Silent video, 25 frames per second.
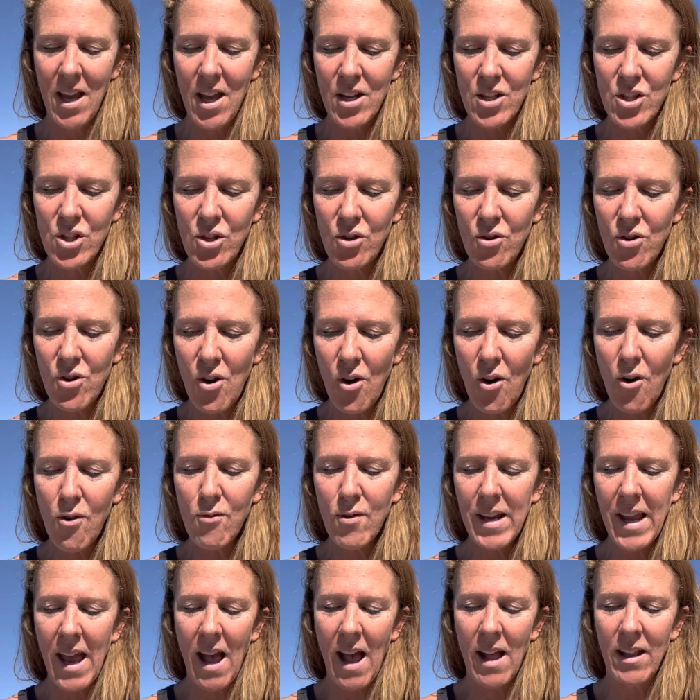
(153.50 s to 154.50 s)
To know
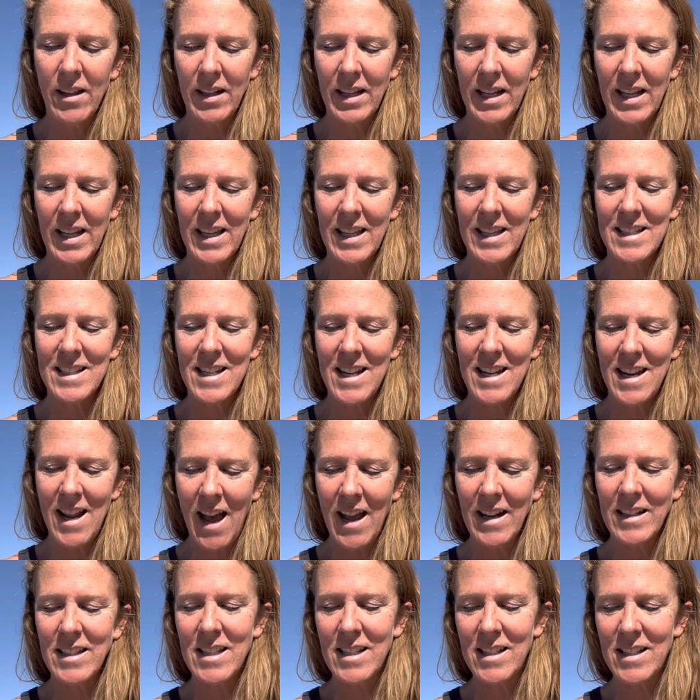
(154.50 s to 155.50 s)
reality is
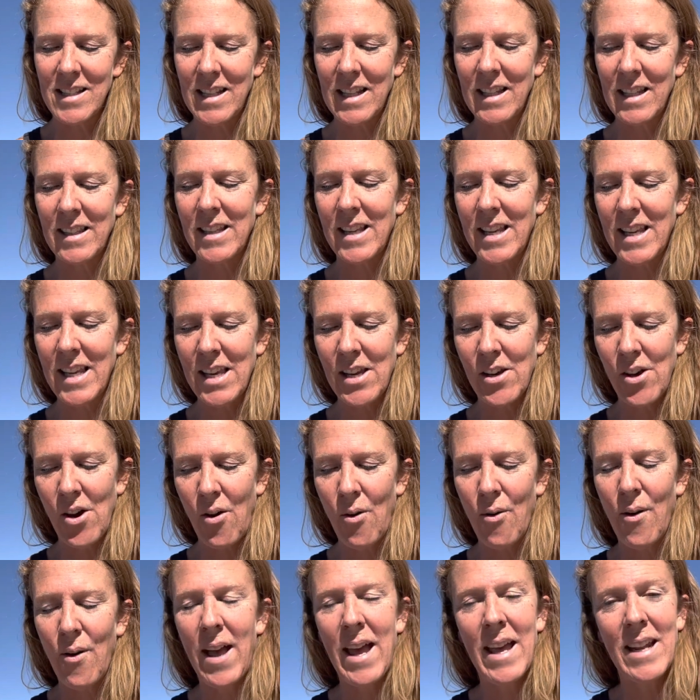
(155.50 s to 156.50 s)
not to see the
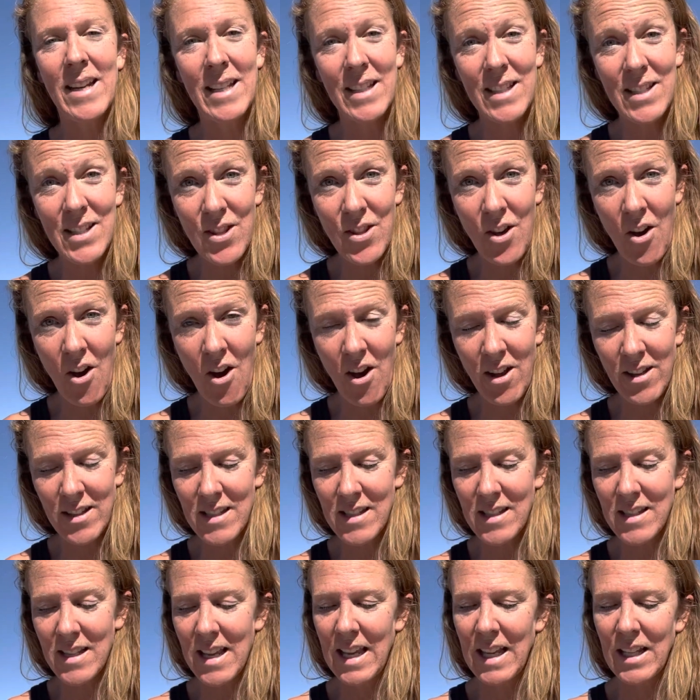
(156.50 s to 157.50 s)
ego and its
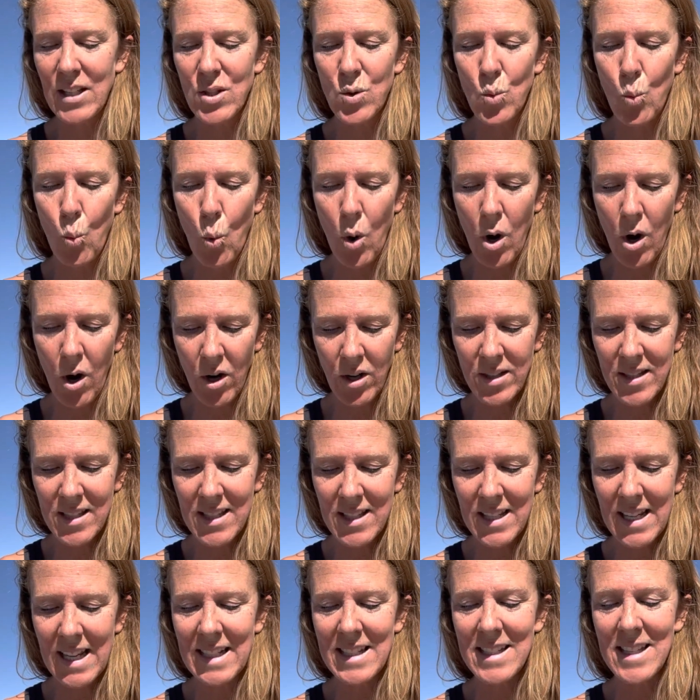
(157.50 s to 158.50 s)
thoughts, its
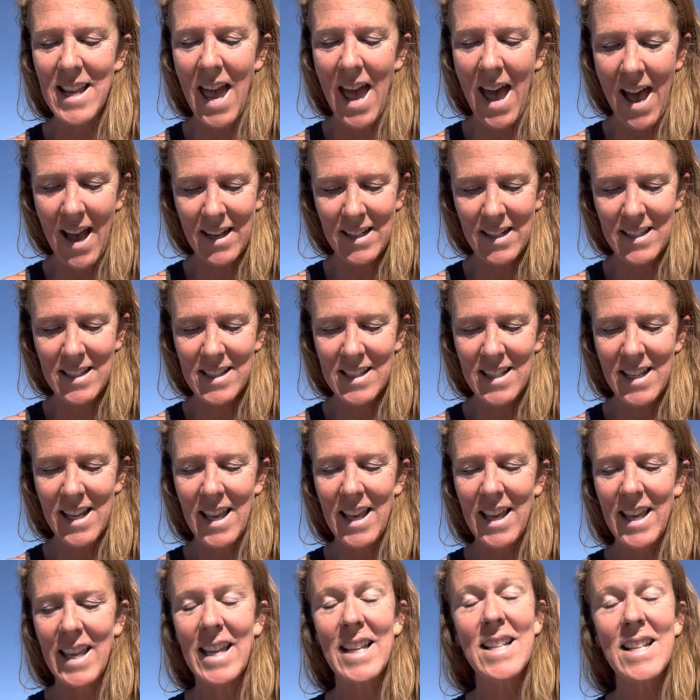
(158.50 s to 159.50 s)
works, its acts,
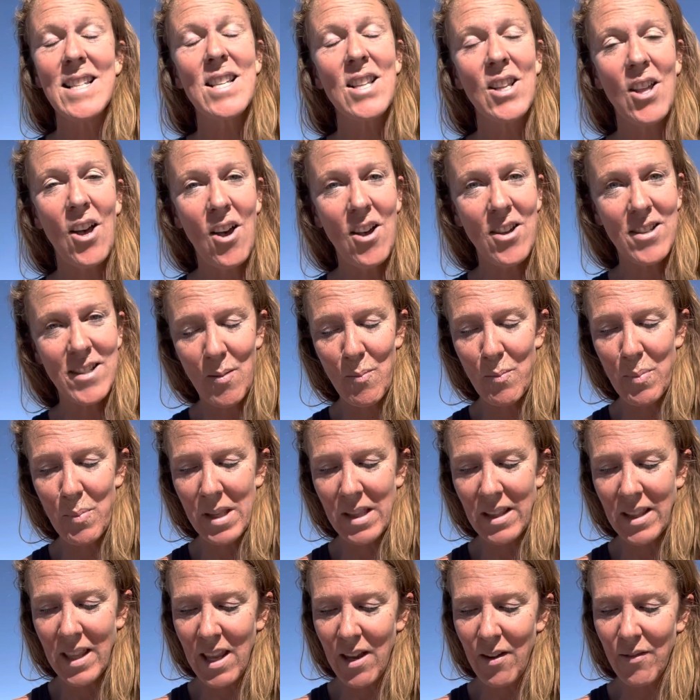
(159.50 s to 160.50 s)
its laws and
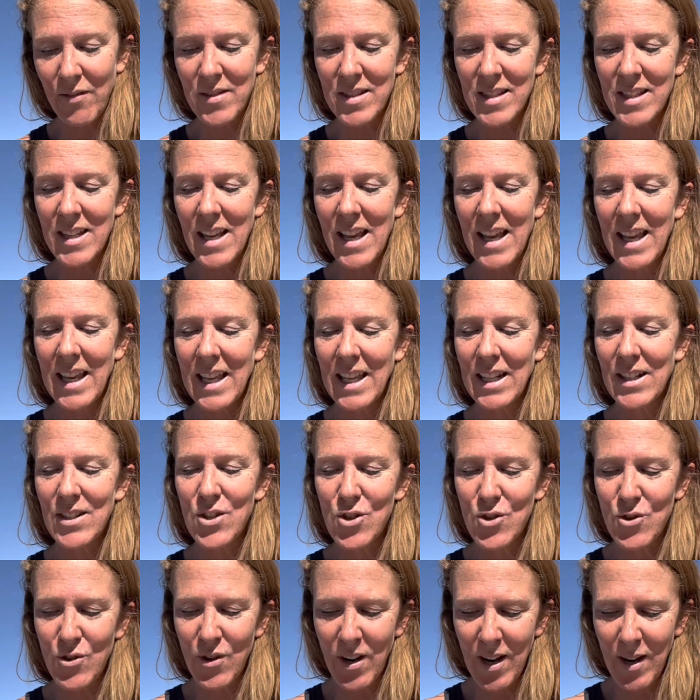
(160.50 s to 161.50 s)
beliefs, its
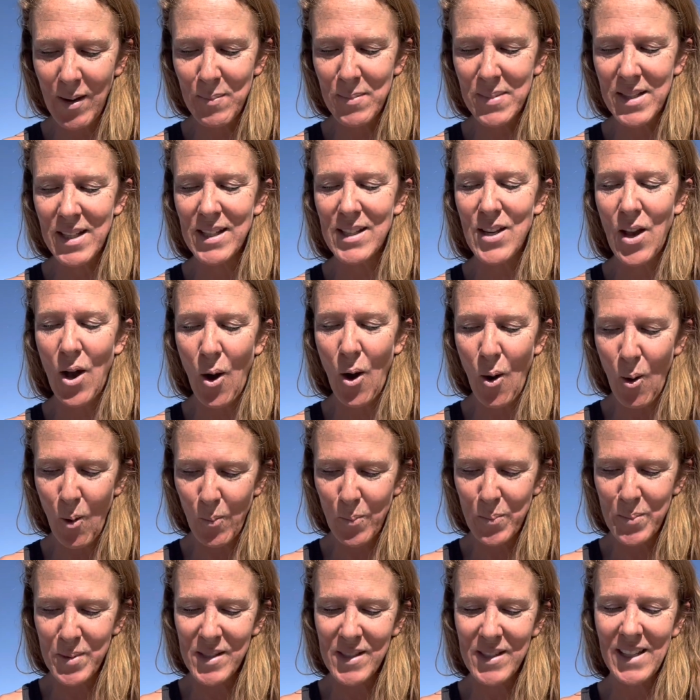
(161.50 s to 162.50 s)
dreams, its
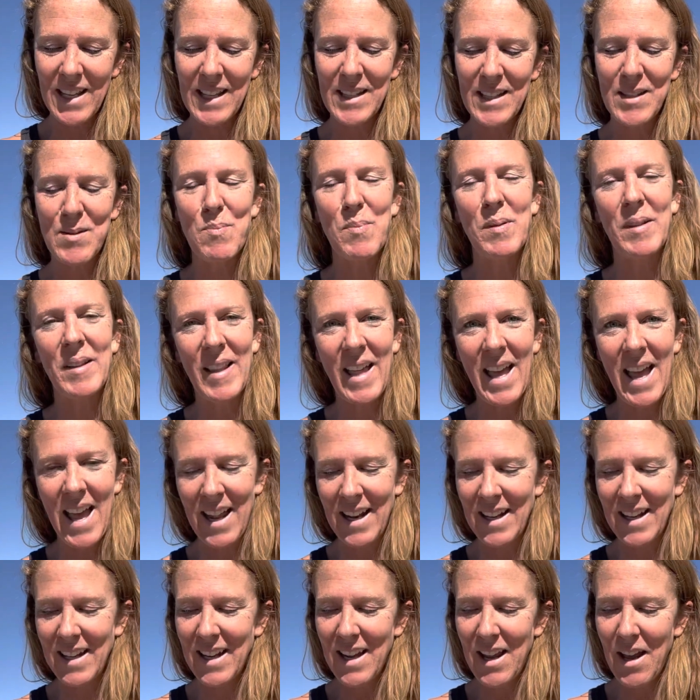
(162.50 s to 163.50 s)
hopes, its
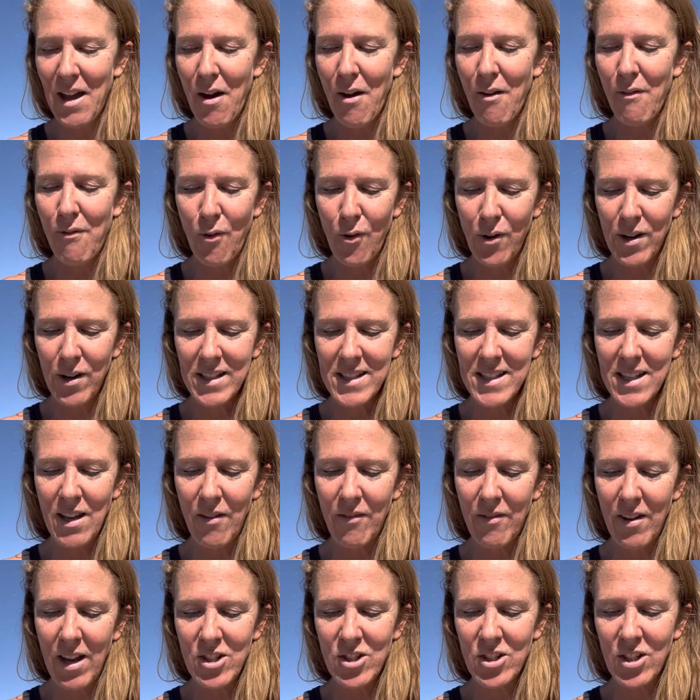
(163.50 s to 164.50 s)
plan for its
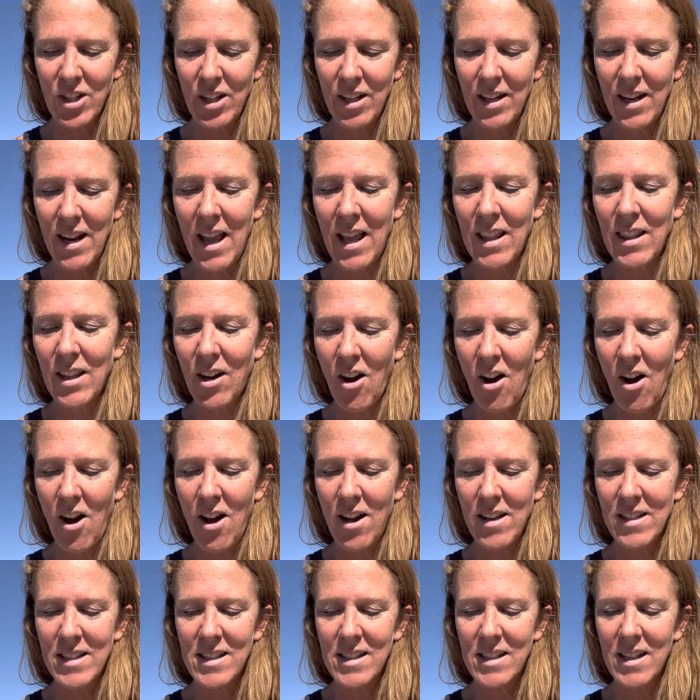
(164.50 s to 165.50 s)
salvation, and the
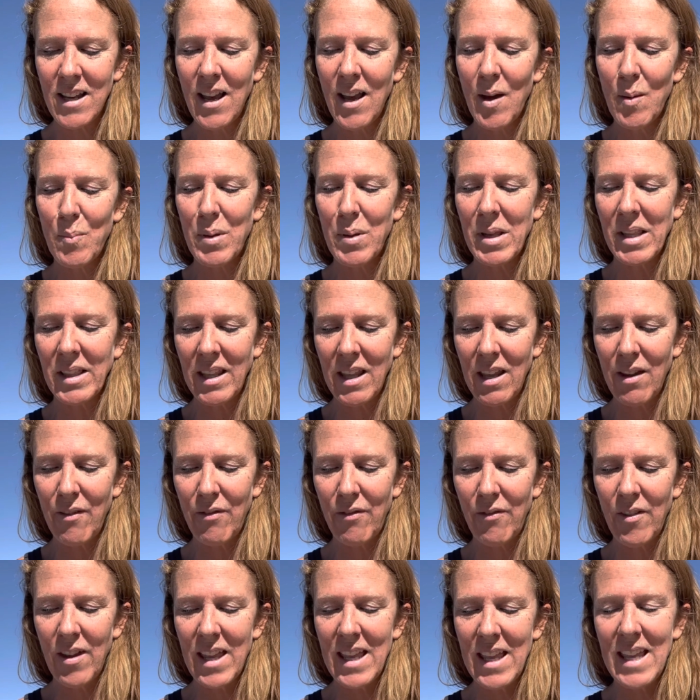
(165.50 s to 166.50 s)
cost
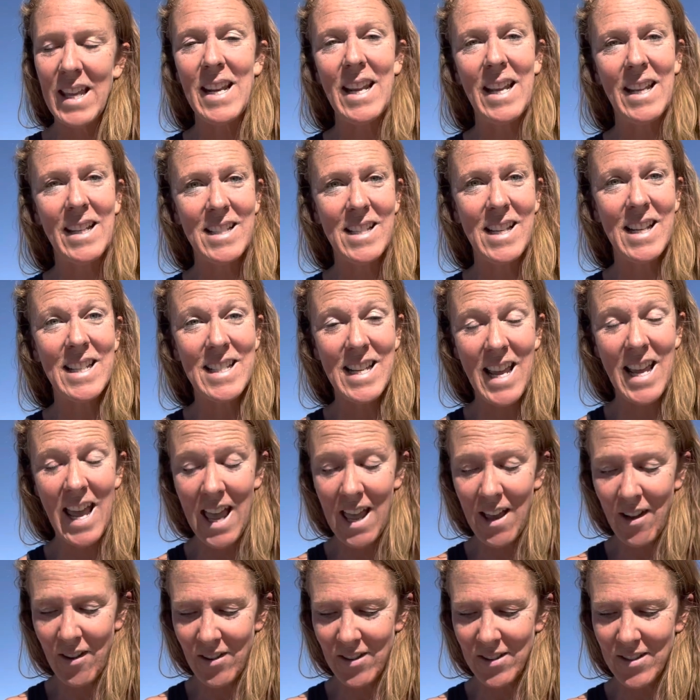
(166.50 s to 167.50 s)
belief in it
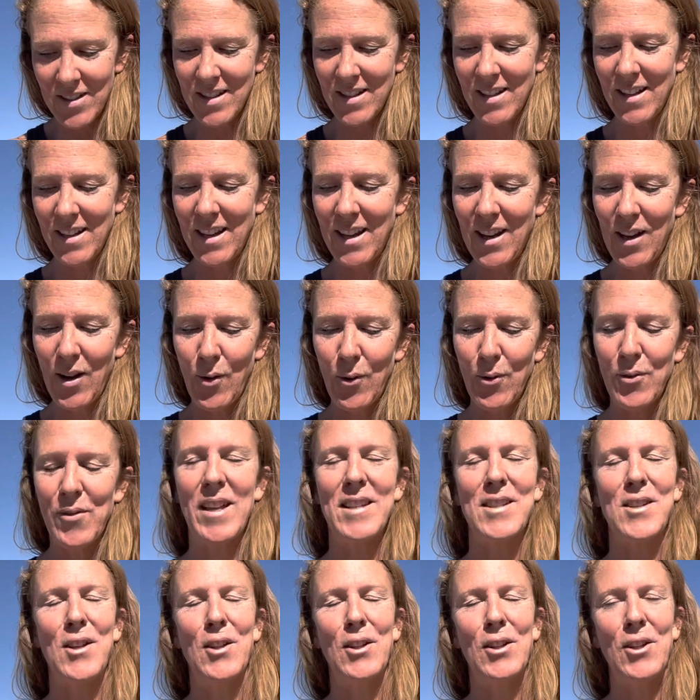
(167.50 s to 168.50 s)
entails. Ooh,
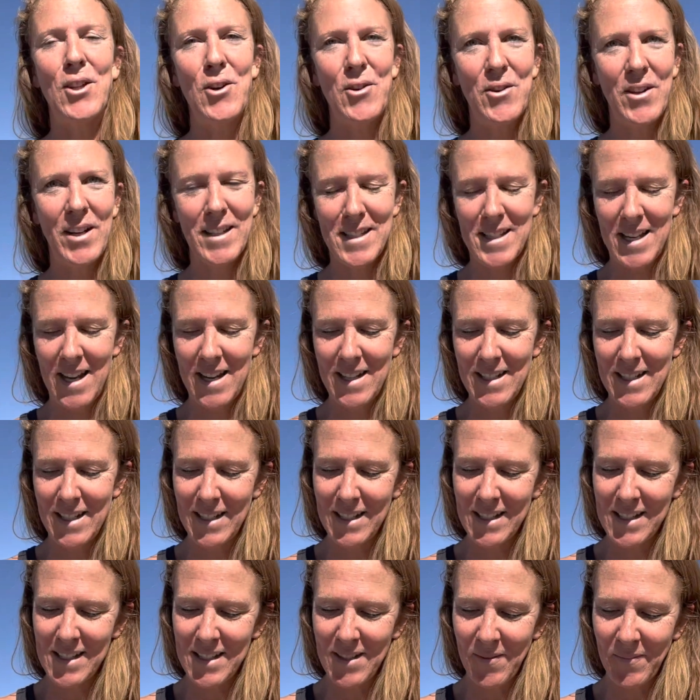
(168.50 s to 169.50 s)
that's a loaded
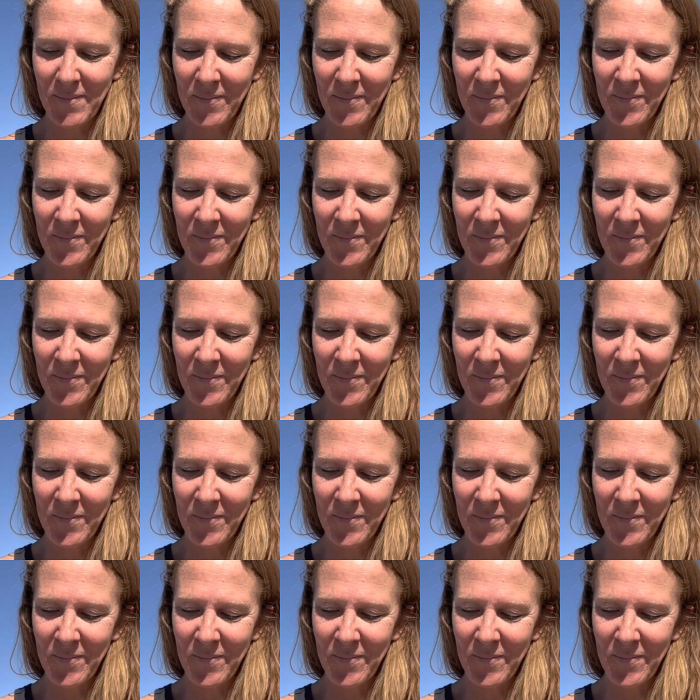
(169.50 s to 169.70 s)
sentence